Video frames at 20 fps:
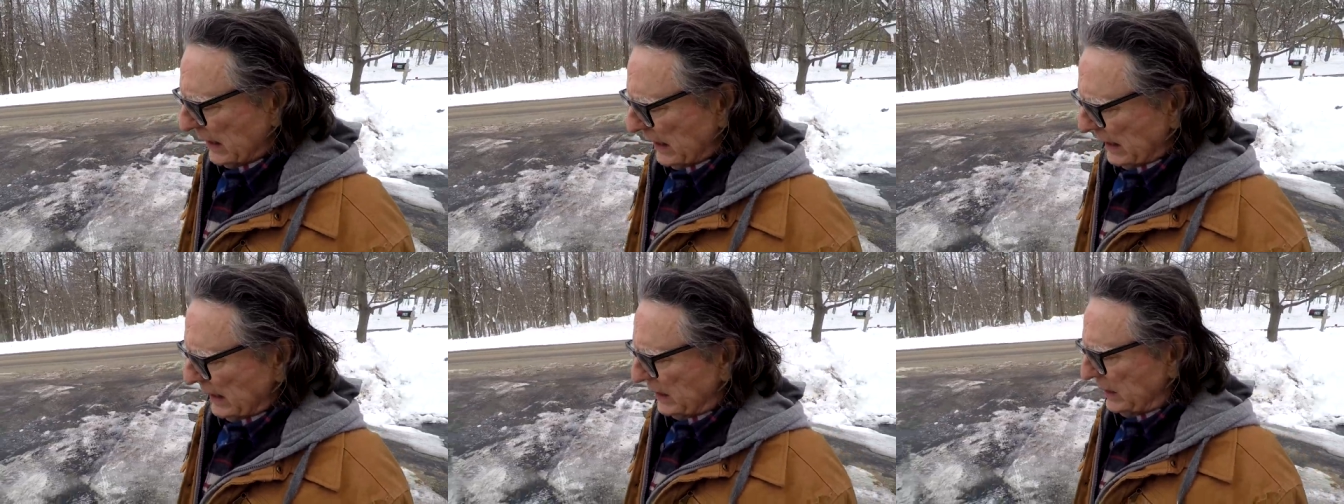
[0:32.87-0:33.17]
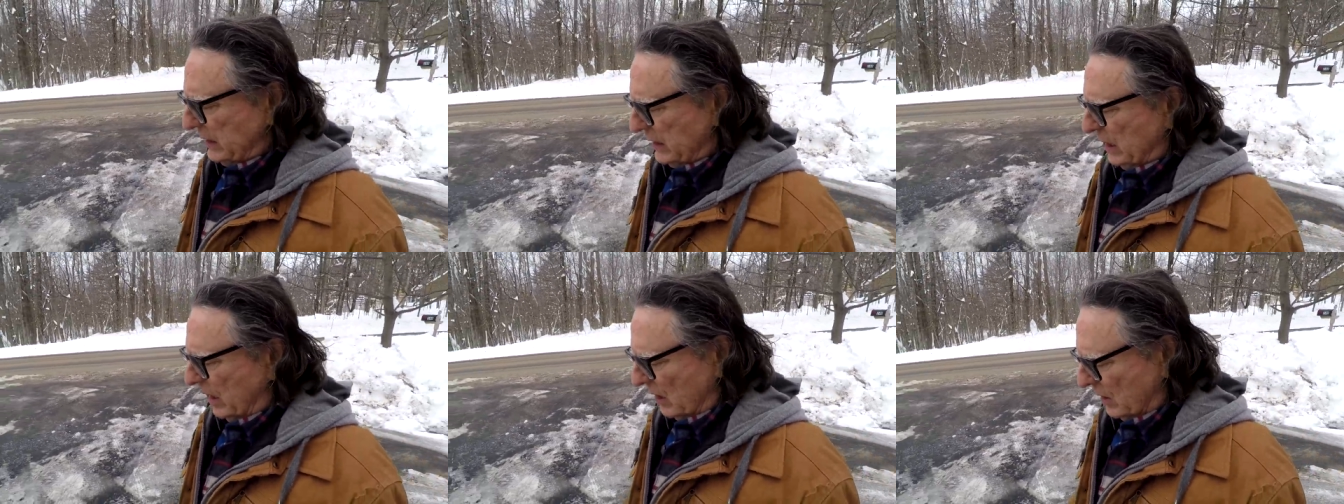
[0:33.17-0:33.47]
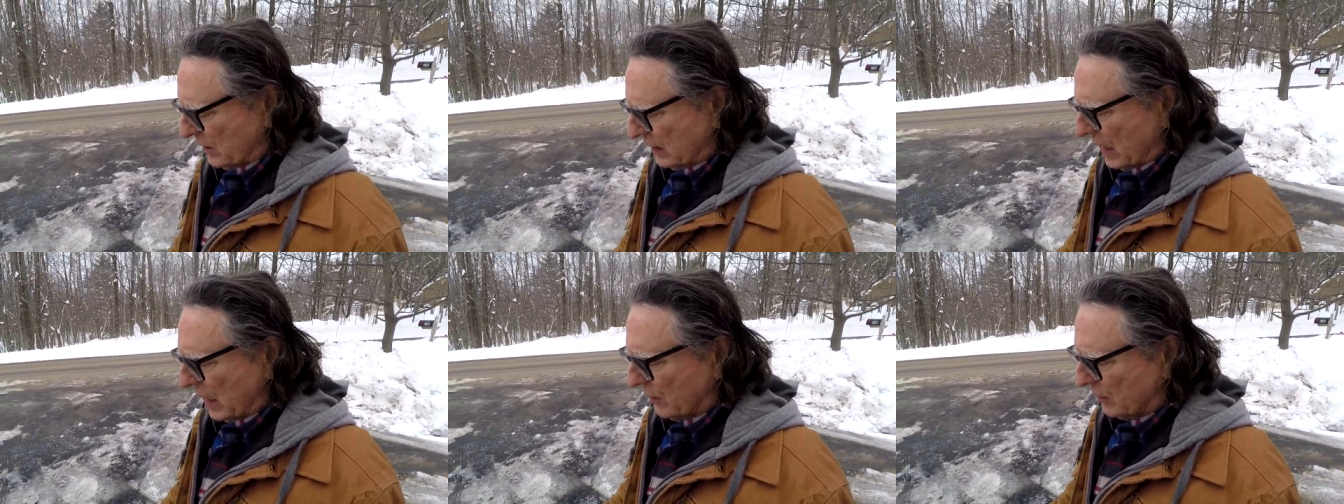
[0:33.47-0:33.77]
in the
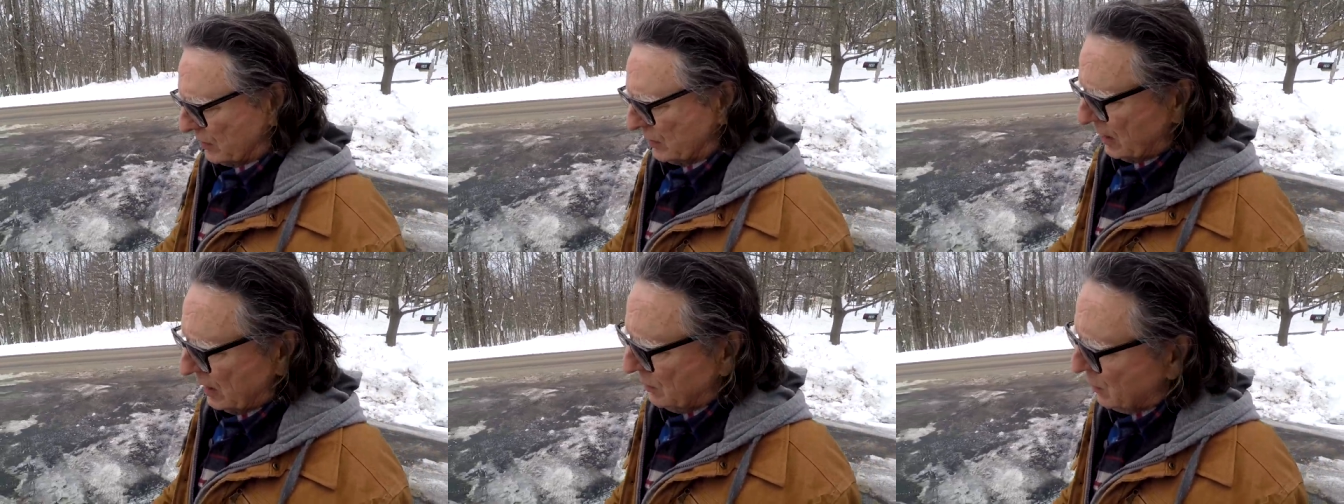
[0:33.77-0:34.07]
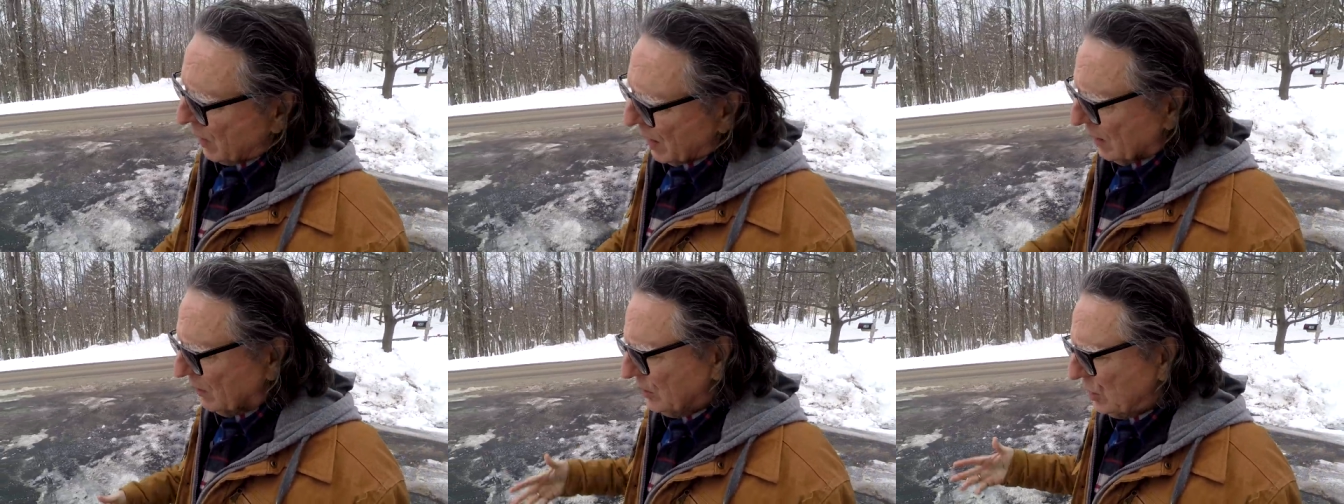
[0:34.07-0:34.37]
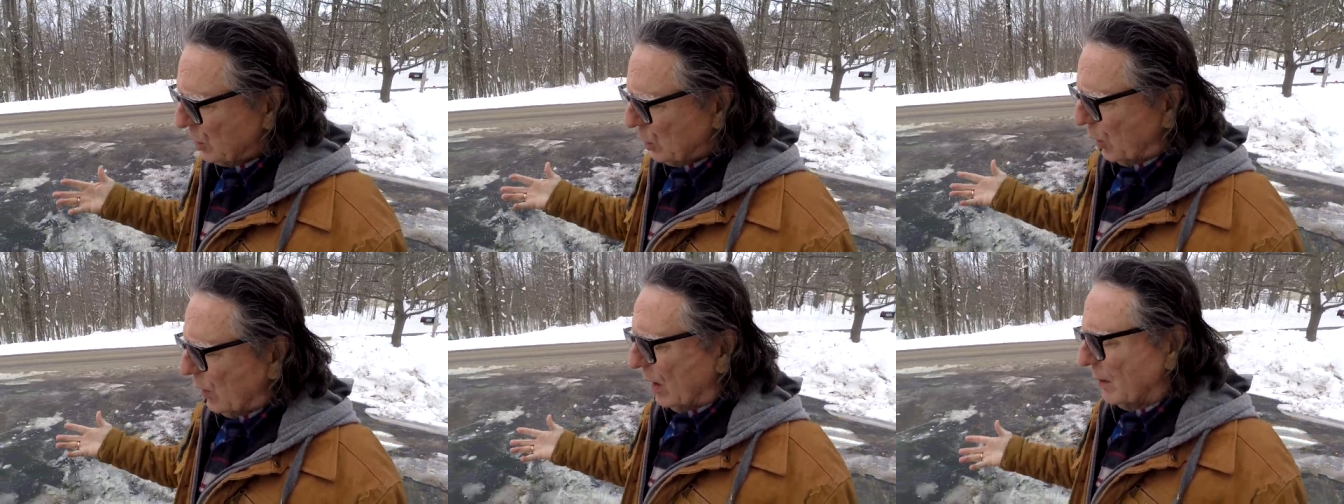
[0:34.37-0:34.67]
yard and I was saying, well,
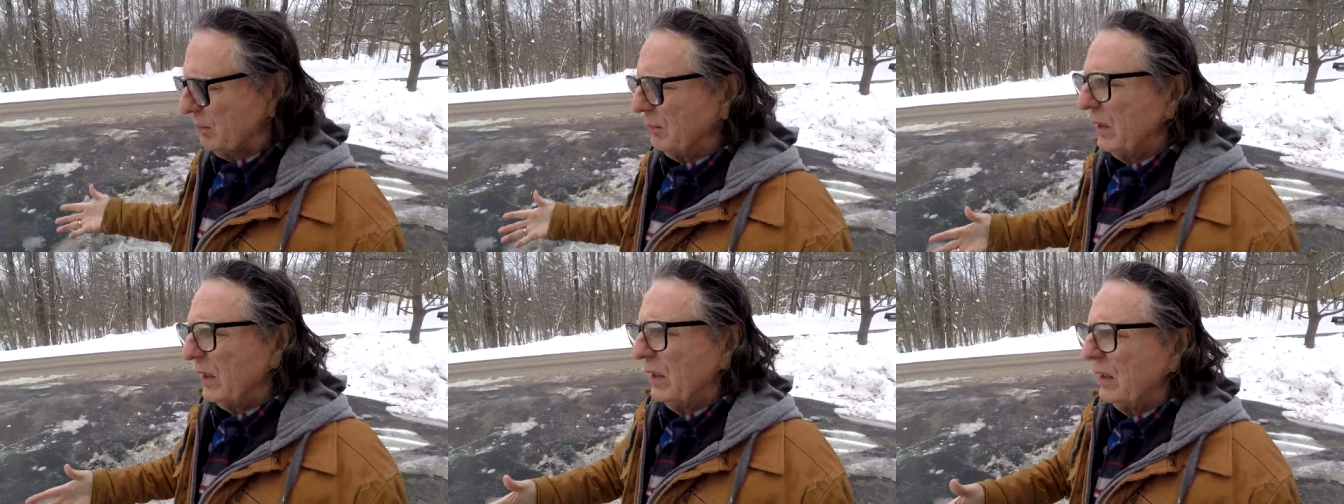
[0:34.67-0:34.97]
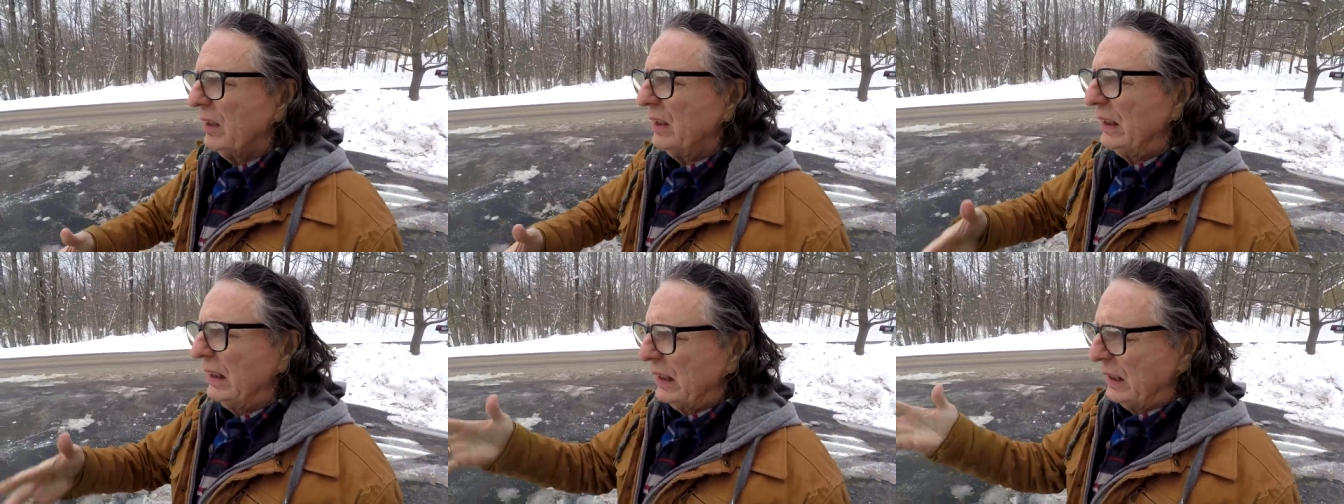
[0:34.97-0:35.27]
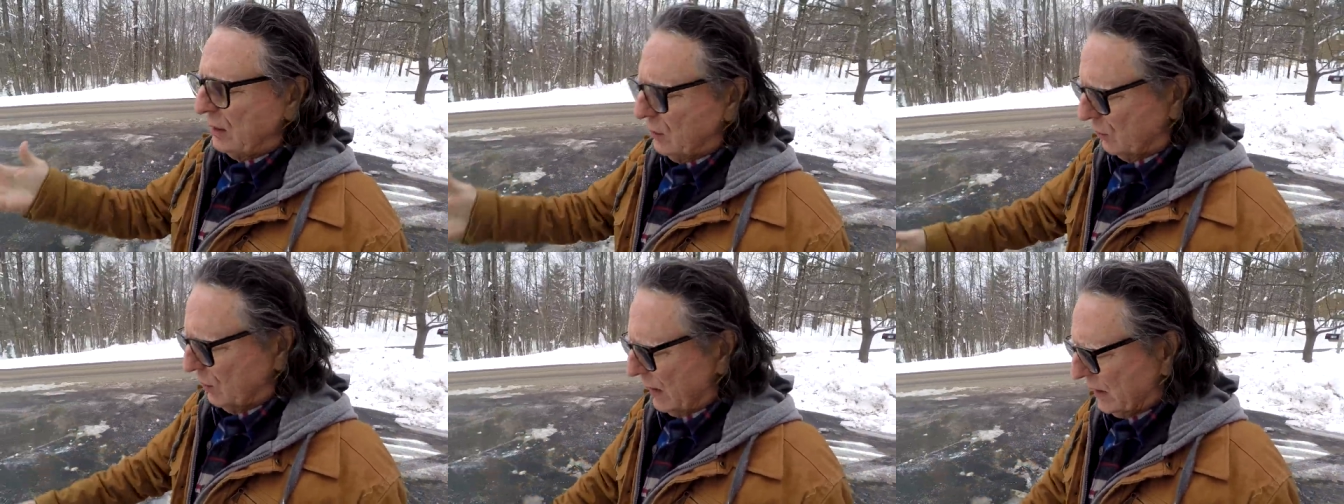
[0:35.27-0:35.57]
you know, I'm
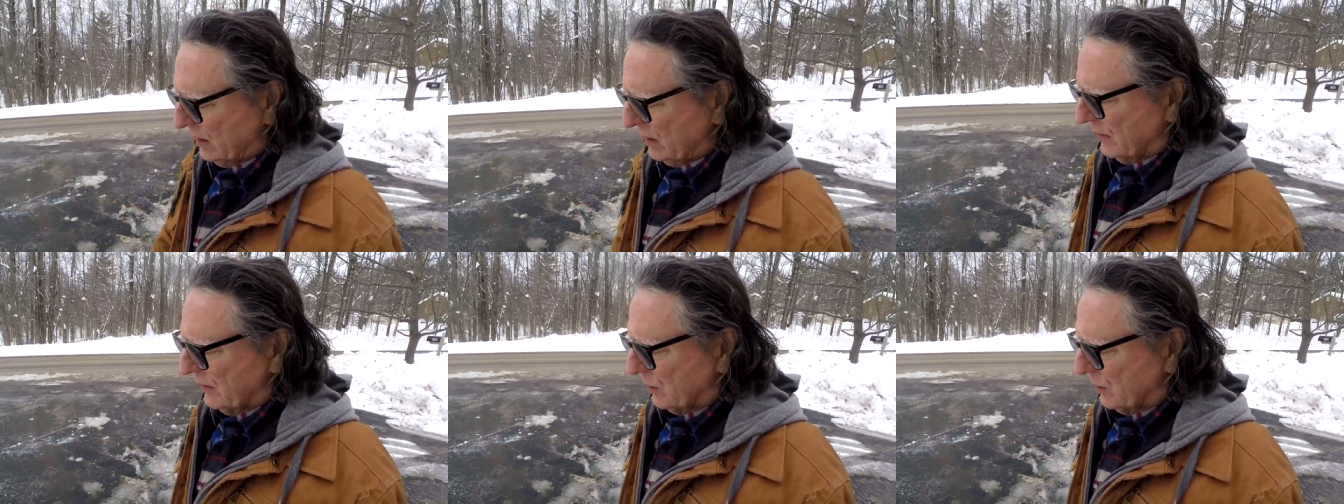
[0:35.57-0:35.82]
getting ready.